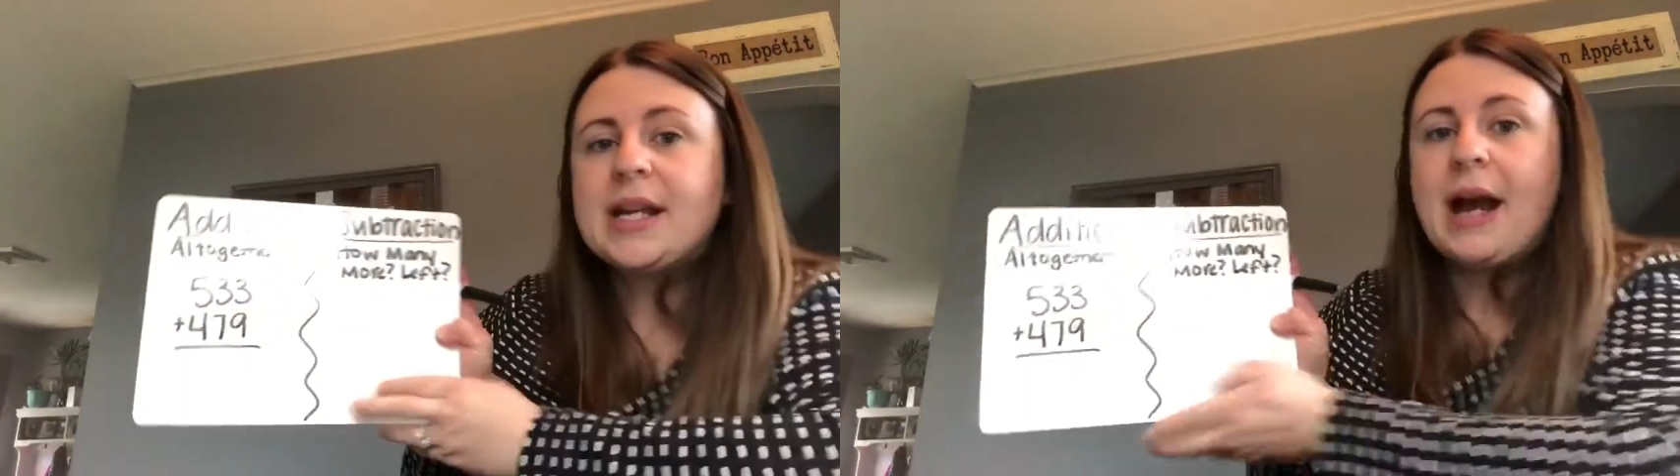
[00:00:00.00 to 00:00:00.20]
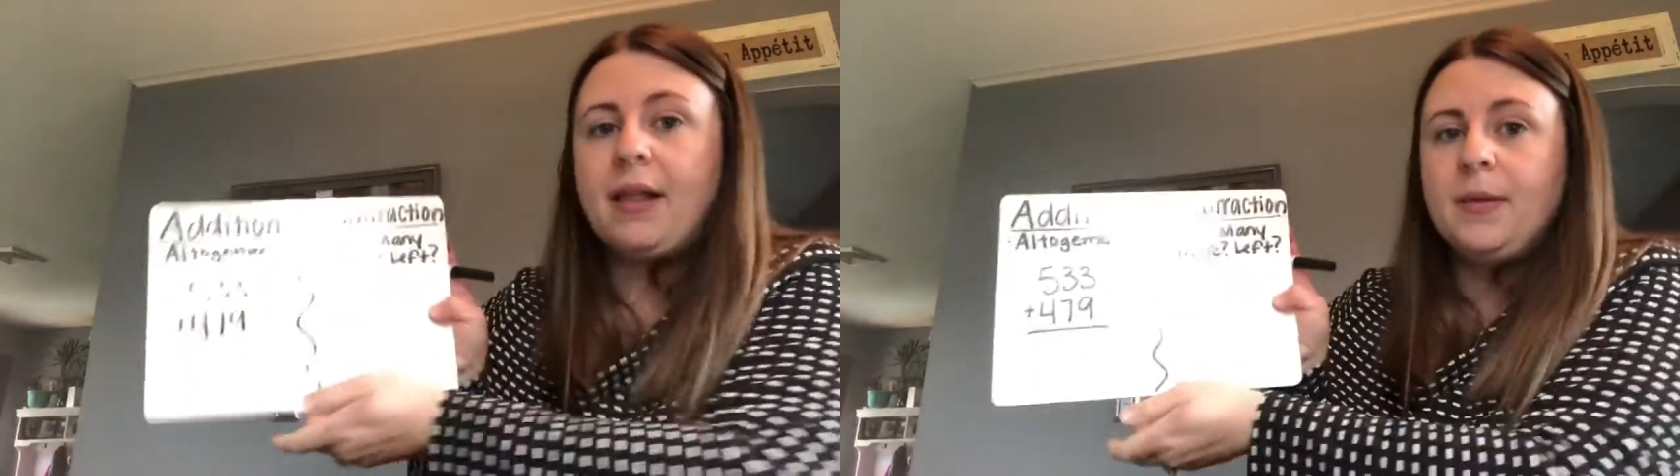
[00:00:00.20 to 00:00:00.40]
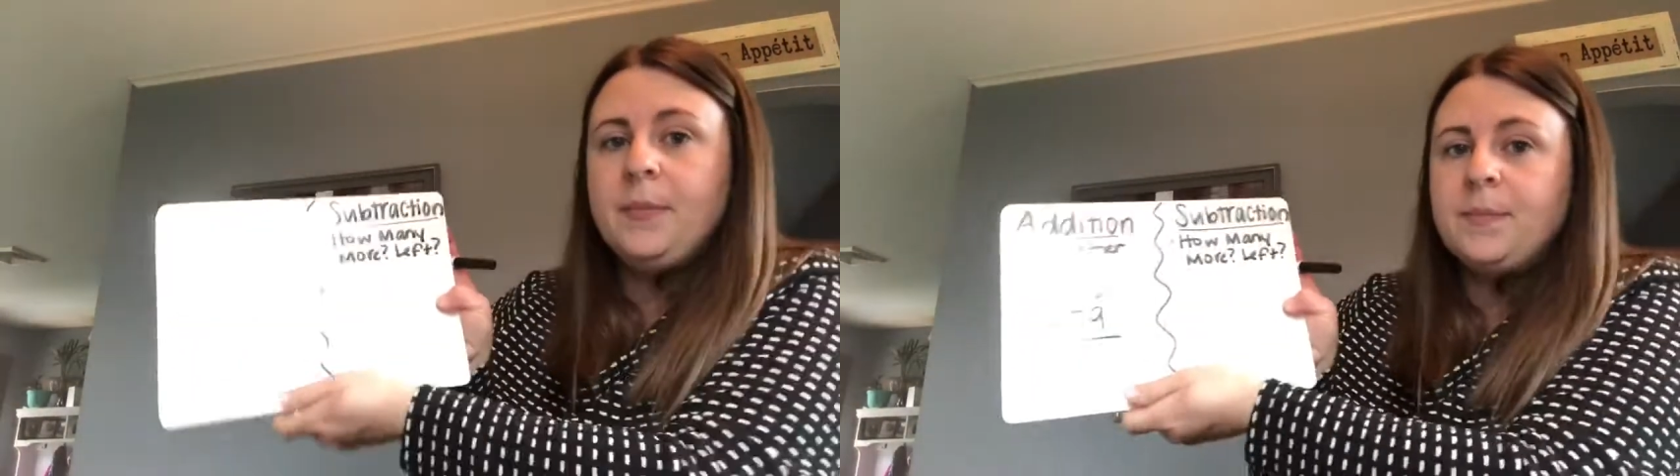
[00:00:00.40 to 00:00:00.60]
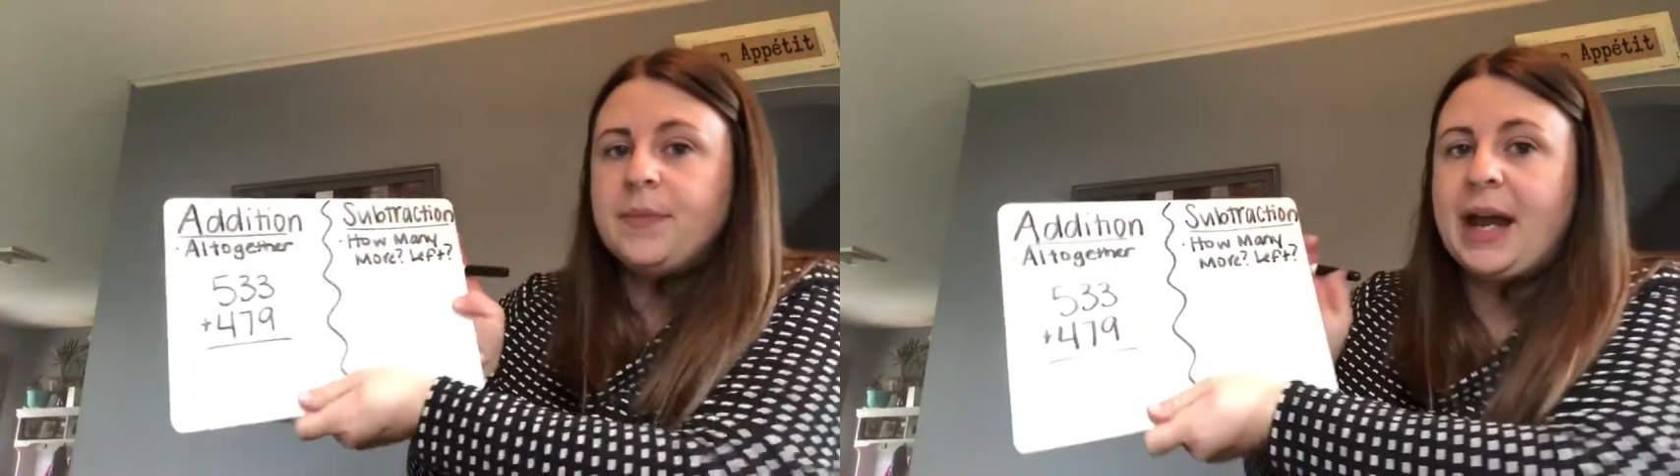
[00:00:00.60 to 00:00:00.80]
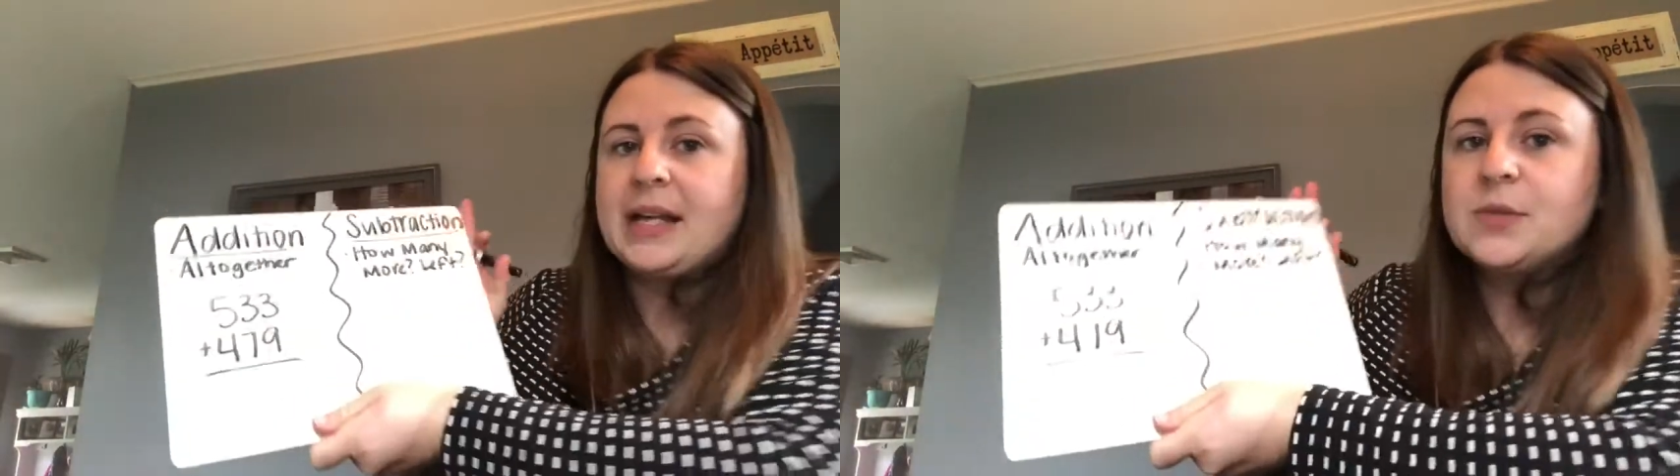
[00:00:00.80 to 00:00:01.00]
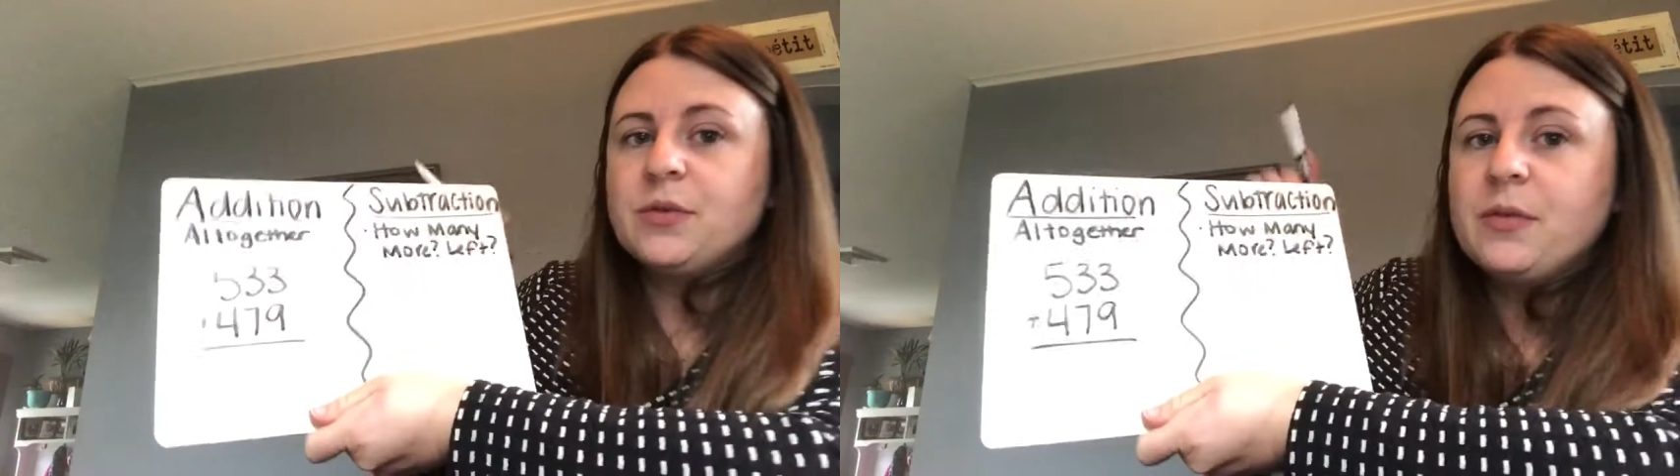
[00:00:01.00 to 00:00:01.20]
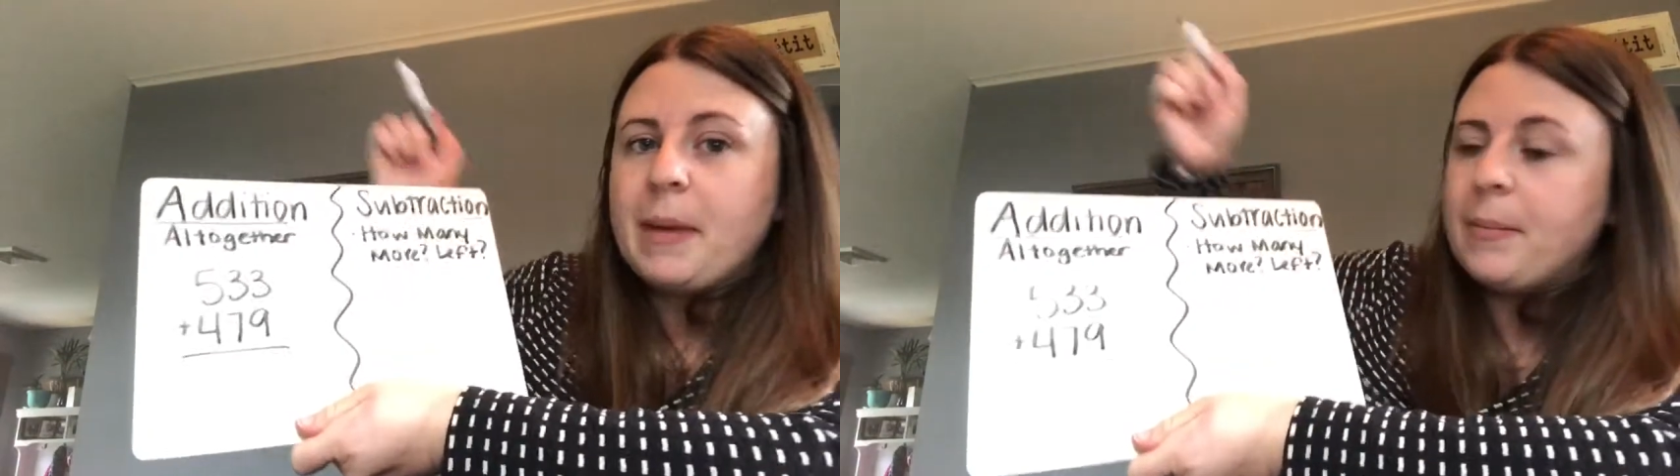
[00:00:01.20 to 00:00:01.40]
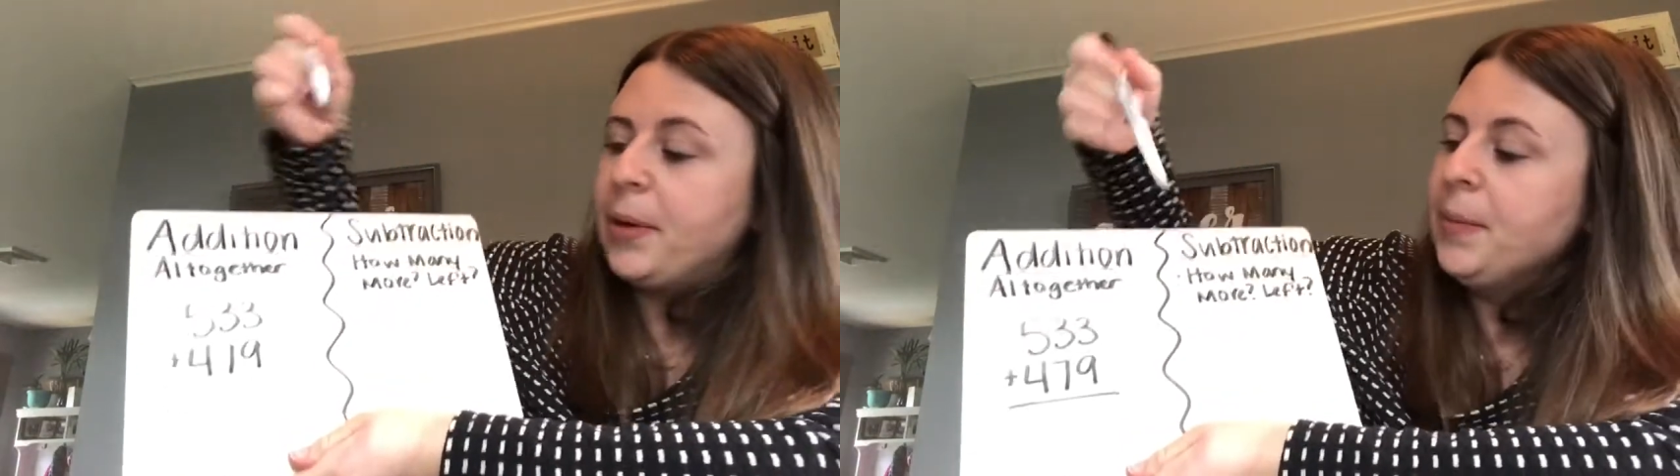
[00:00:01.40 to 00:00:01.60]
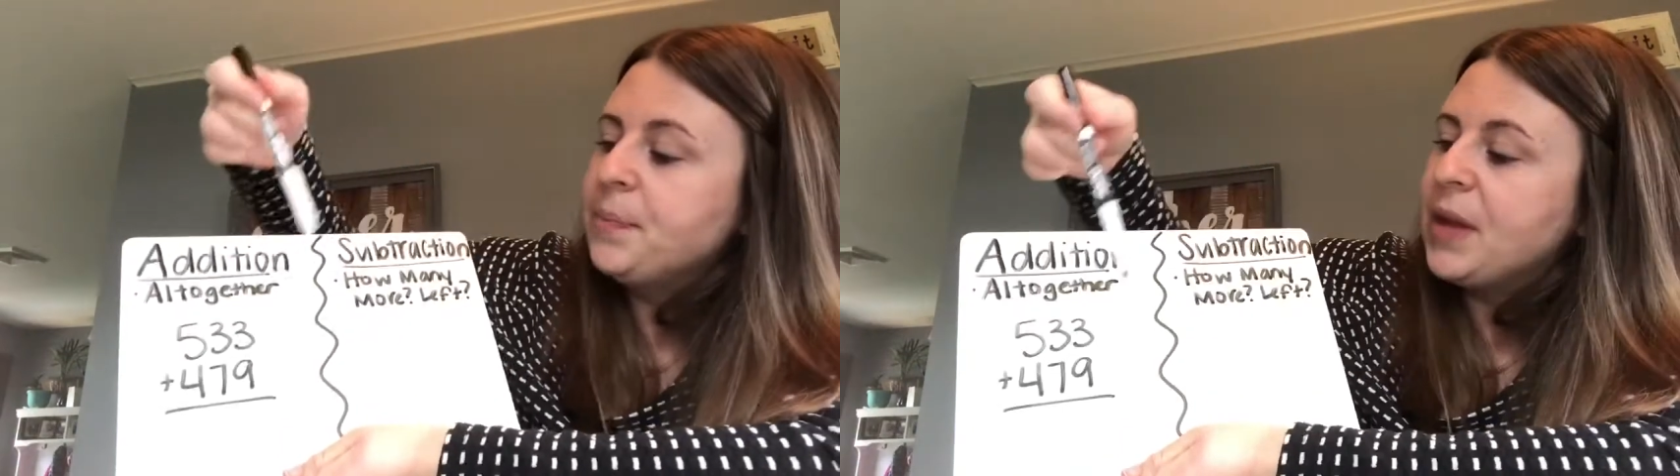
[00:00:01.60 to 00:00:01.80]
column, as we remember.